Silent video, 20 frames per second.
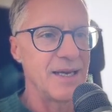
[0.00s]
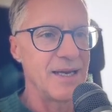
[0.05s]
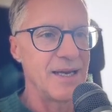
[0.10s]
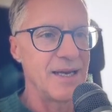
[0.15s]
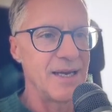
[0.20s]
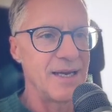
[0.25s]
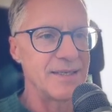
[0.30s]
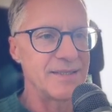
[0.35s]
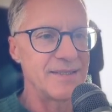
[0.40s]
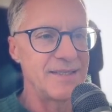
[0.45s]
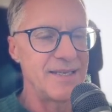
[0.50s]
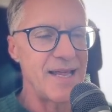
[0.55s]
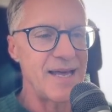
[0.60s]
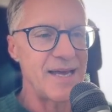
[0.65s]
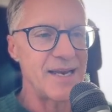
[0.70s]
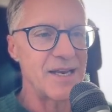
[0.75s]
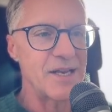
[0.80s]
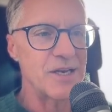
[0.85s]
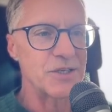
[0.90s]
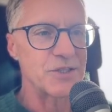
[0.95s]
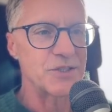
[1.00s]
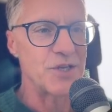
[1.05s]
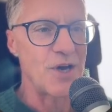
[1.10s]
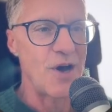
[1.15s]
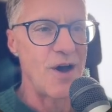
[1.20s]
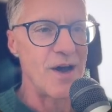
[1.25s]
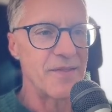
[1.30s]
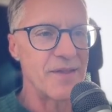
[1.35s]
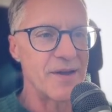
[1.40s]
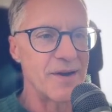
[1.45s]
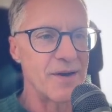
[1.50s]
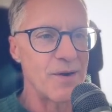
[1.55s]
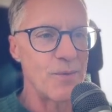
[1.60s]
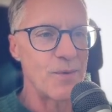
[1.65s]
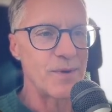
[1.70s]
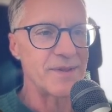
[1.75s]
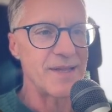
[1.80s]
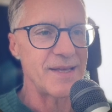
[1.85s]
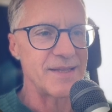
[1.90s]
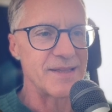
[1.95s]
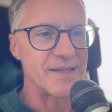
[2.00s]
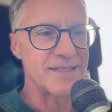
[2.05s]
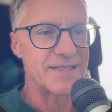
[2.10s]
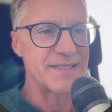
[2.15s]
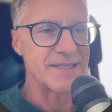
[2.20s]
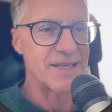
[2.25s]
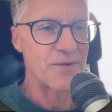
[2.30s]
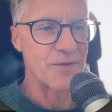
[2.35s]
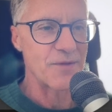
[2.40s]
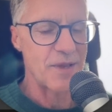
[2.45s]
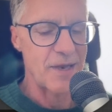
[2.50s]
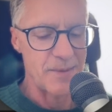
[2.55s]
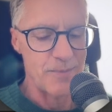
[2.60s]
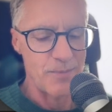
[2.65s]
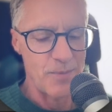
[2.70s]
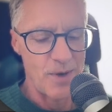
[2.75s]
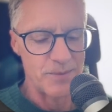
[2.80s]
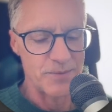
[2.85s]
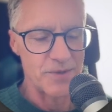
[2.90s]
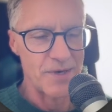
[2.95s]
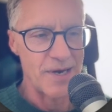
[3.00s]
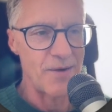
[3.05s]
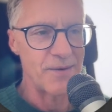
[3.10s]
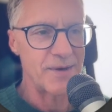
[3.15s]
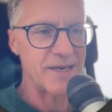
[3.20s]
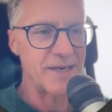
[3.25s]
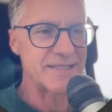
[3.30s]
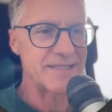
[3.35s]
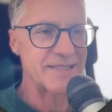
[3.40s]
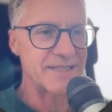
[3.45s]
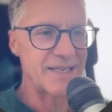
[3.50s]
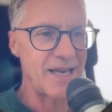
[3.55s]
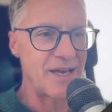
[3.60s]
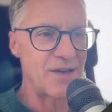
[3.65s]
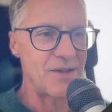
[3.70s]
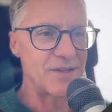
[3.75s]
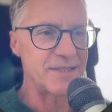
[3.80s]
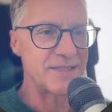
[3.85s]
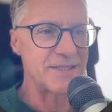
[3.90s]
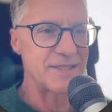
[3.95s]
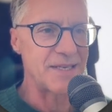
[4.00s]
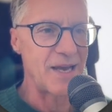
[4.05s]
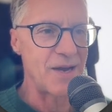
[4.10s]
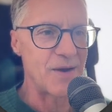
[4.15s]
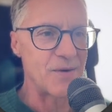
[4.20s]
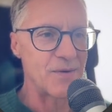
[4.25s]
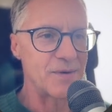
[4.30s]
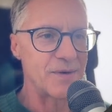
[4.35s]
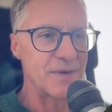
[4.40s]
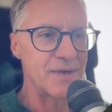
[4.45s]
And see that little dot there? I want that in the center of the light bulb. So now I'm going to scale this down.